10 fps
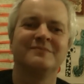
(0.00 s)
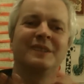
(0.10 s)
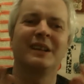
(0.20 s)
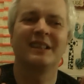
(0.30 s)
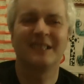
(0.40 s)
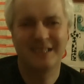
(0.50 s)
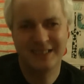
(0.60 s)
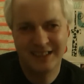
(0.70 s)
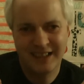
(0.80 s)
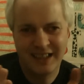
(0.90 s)
But
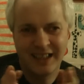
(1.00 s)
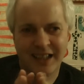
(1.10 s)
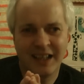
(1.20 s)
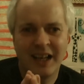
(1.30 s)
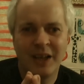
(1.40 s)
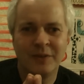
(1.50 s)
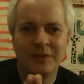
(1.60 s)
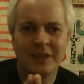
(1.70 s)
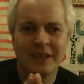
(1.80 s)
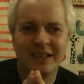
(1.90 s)

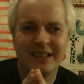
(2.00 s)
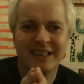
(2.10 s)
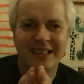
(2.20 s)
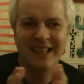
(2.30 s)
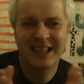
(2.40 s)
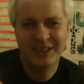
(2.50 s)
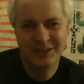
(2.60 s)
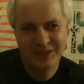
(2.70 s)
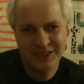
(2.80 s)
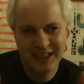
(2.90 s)
hopefully, I can
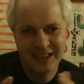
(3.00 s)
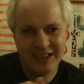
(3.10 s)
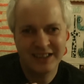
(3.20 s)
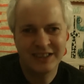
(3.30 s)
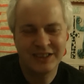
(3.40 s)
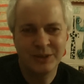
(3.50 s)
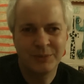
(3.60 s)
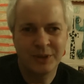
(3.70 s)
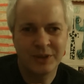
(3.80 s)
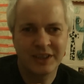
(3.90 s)
understand that this new
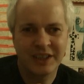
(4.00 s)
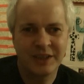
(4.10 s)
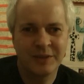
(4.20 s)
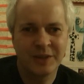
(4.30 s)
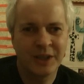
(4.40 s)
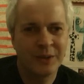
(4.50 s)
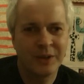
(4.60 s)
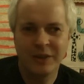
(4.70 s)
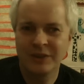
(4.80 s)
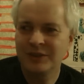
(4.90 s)
project you're going
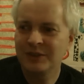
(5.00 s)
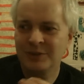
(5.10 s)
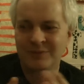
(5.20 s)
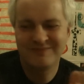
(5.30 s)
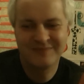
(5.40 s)
on to